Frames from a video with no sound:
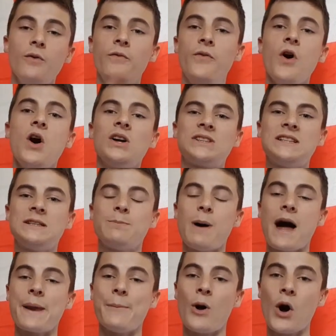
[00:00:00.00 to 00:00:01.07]
versus
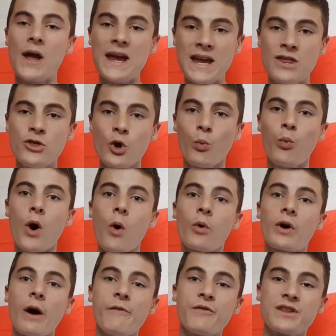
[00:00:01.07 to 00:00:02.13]
Panama in the
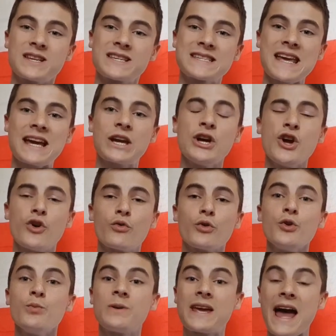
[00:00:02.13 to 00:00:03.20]
World Cup for the second
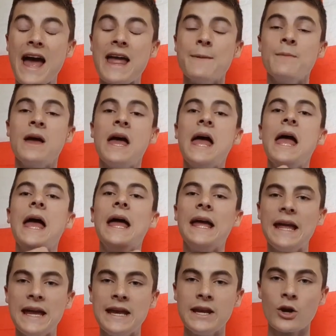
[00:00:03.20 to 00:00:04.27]
group game
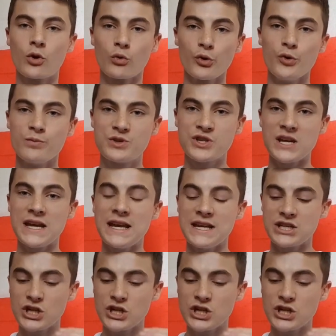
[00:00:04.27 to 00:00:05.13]
in Group G.